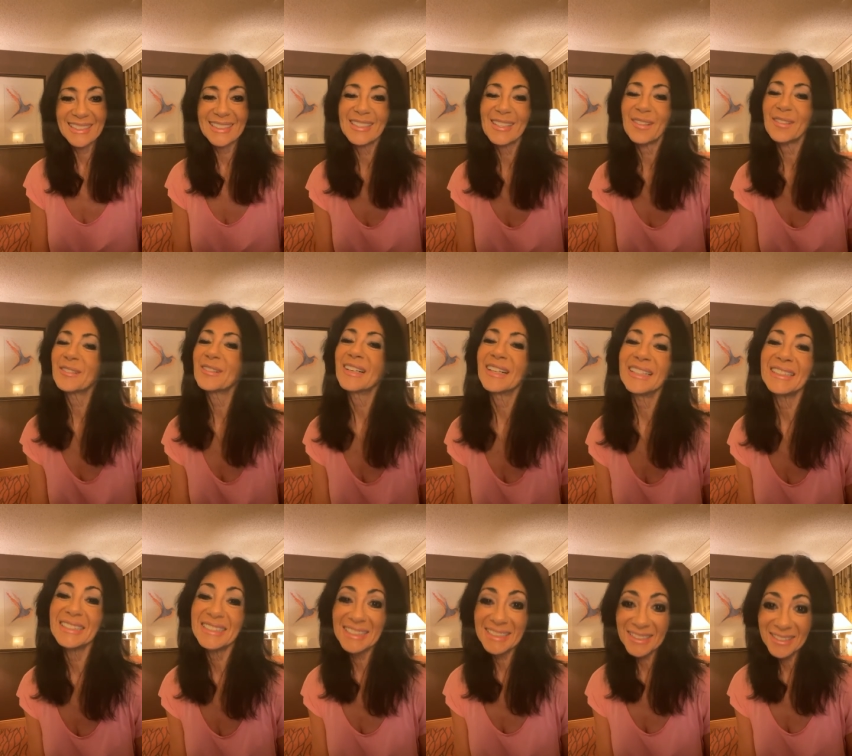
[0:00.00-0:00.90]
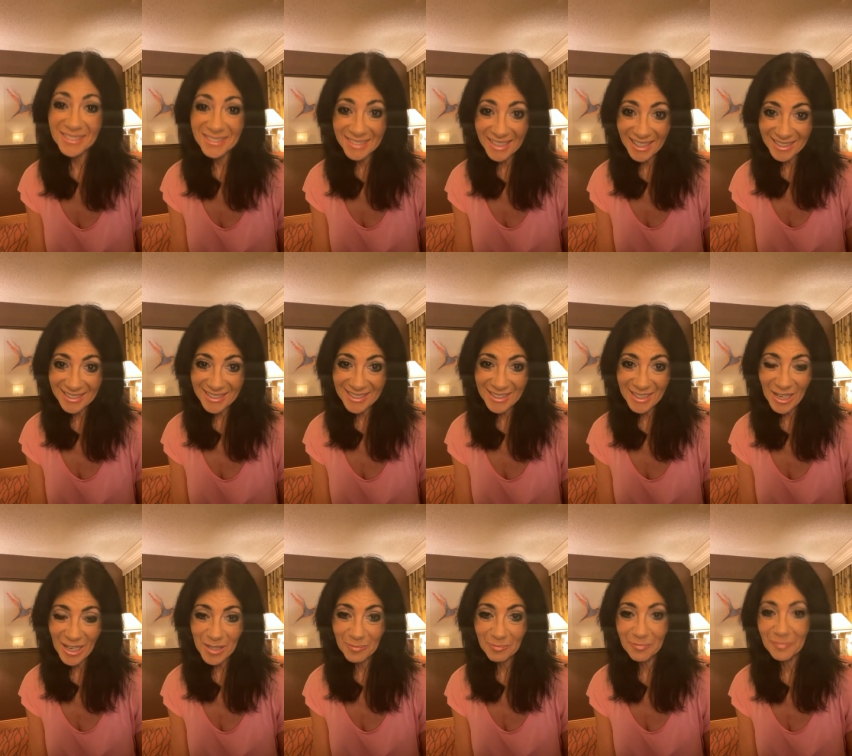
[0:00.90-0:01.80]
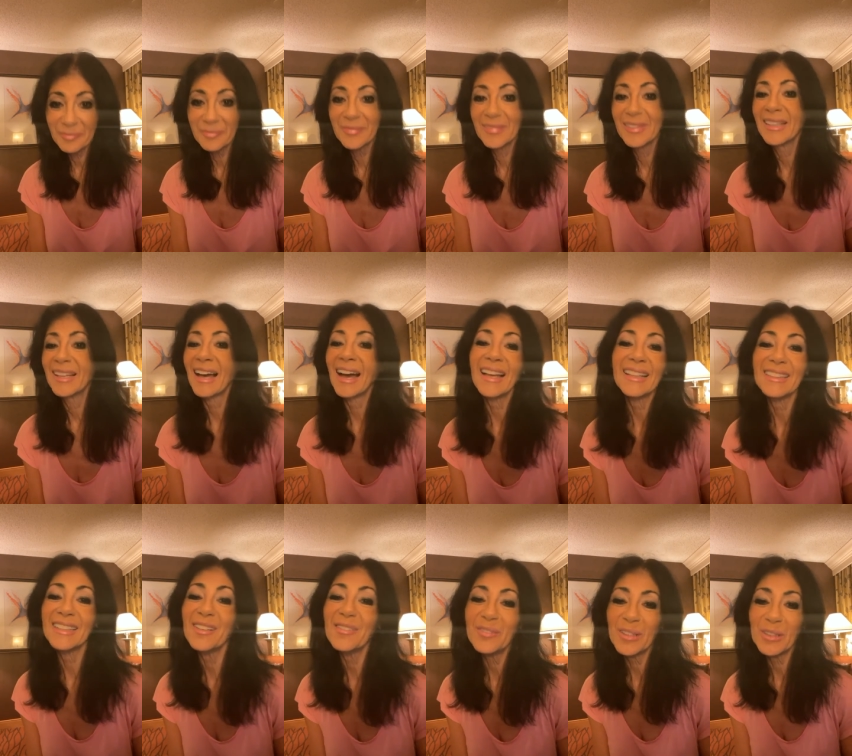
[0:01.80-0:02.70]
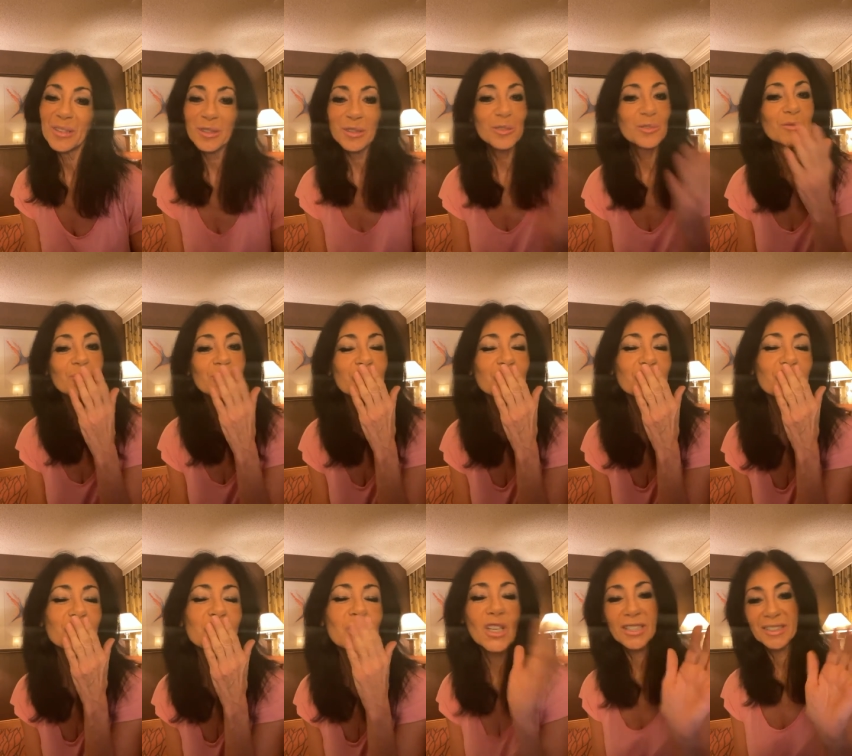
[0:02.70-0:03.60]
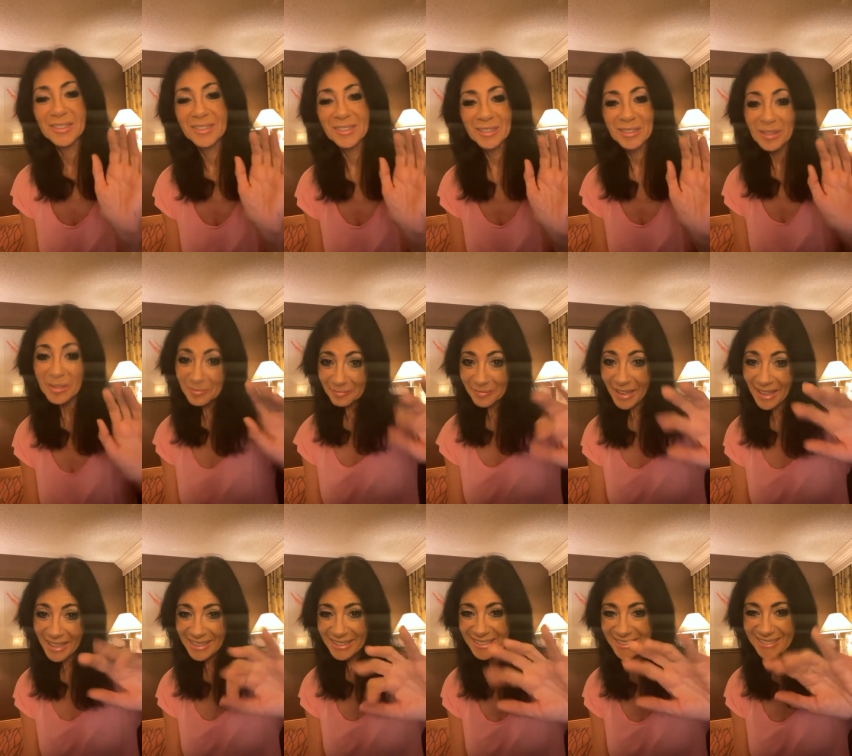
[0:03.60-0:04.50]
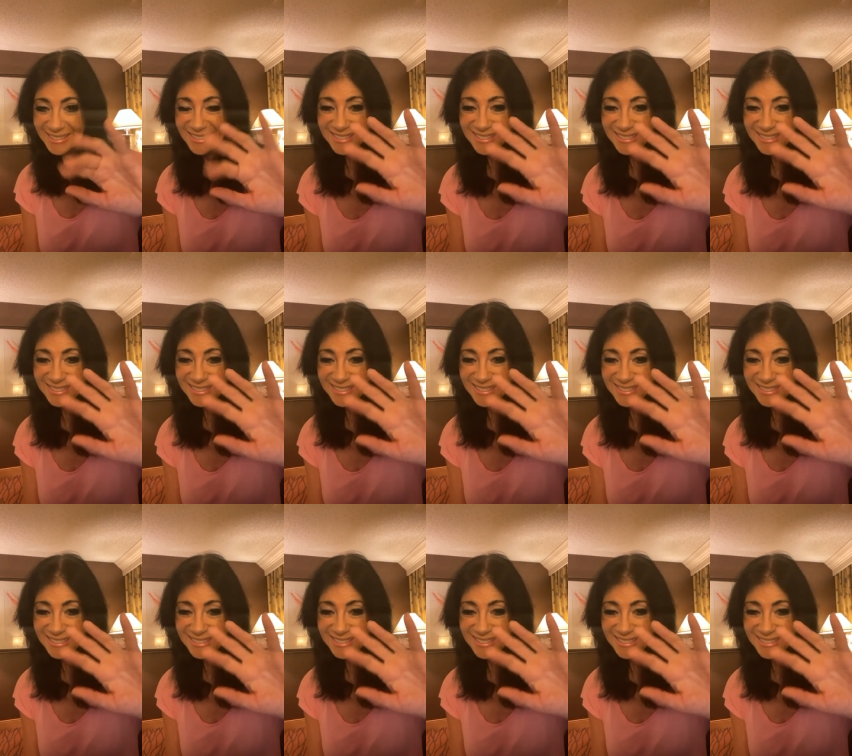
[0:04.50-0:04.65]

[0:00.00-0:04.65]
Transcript: So until next time, I love you. Bye.